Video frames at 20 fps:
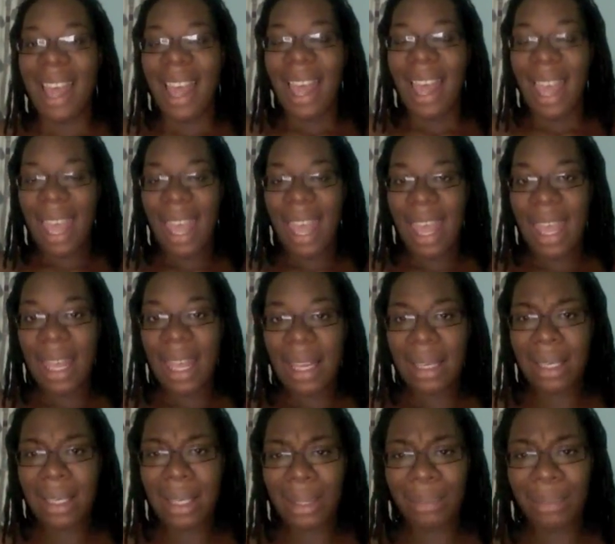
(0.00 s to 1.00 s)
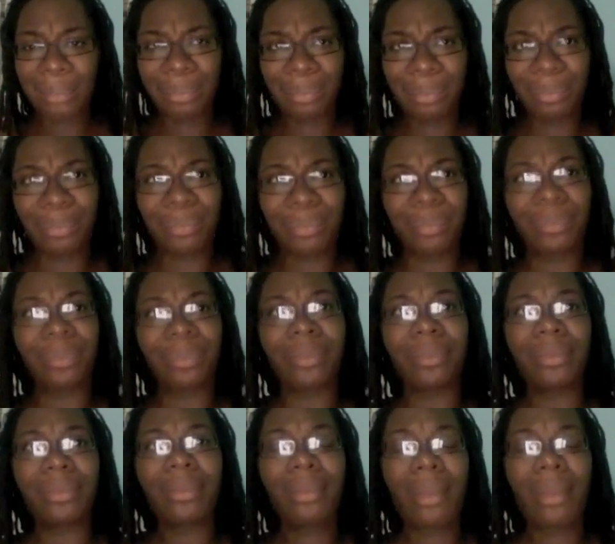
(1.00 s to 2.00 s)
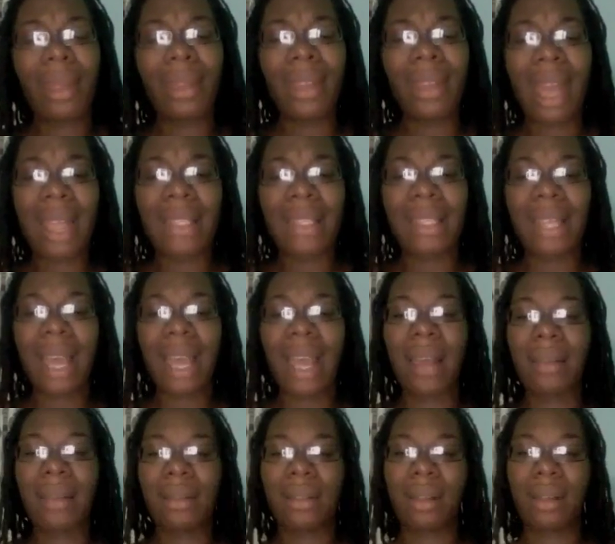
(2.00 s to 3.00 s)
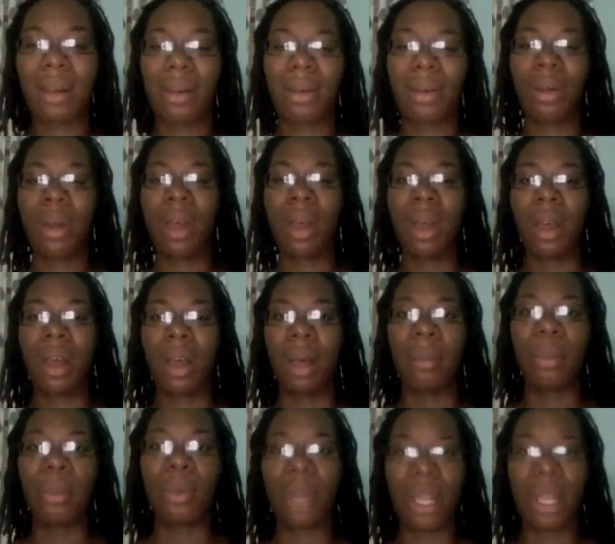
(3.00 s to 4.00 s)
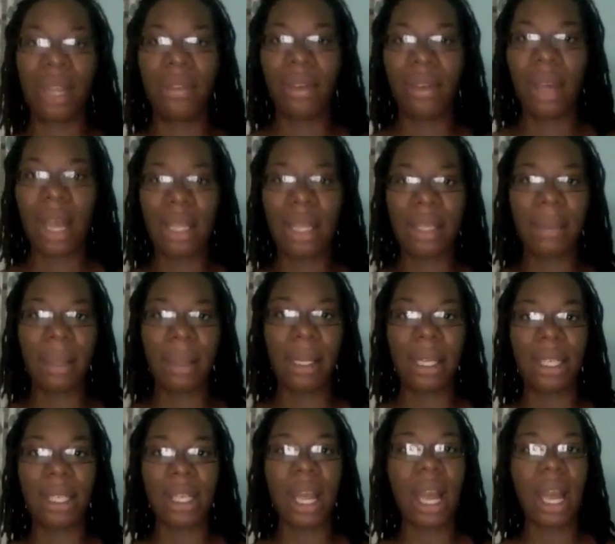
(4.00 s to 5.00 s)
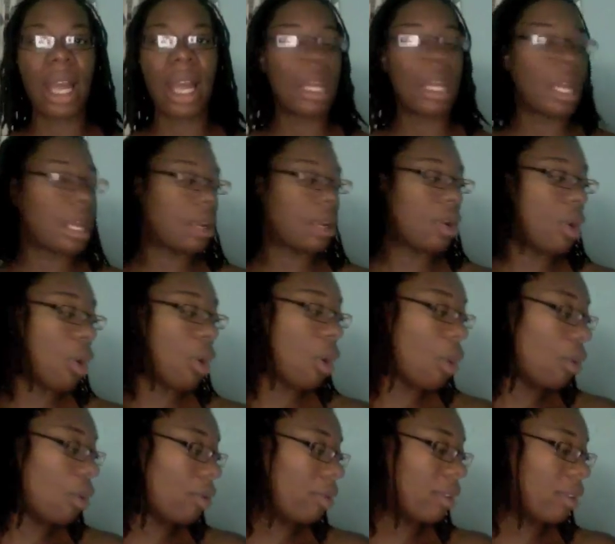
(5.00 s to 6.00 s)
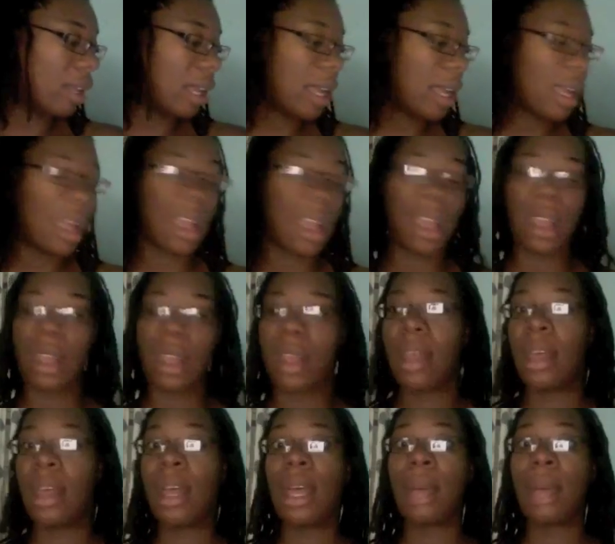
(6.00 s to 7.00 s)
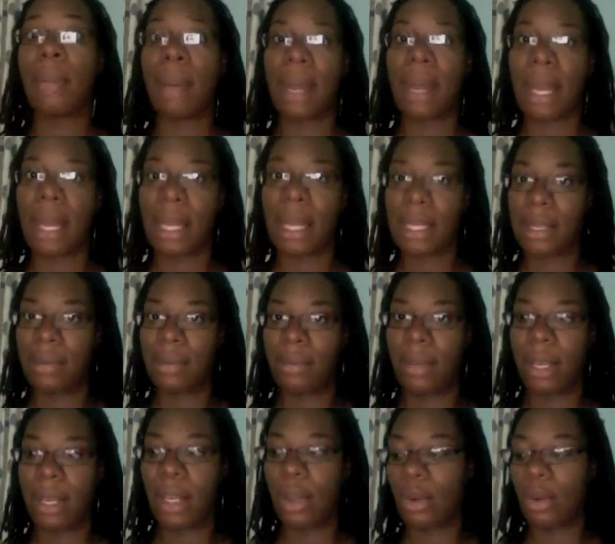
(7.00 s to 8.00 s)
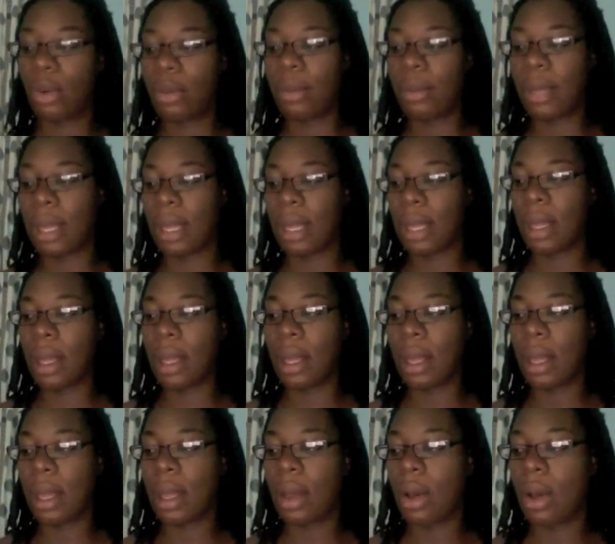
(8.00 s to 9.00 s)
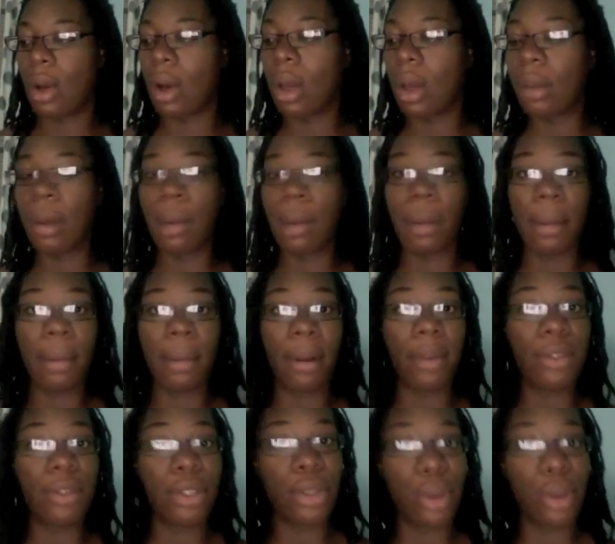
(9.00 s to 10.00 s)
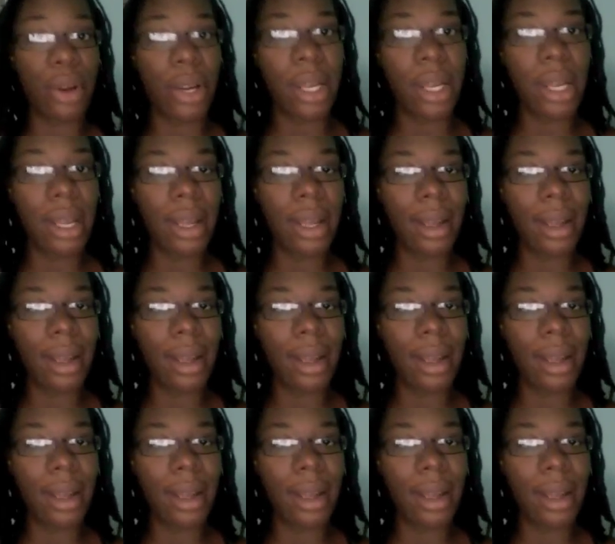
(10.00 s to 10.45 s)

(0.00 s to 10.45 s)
And that's that. So I'm going to give you guys a belly shot, and hopefully my next video will be all about my birth story.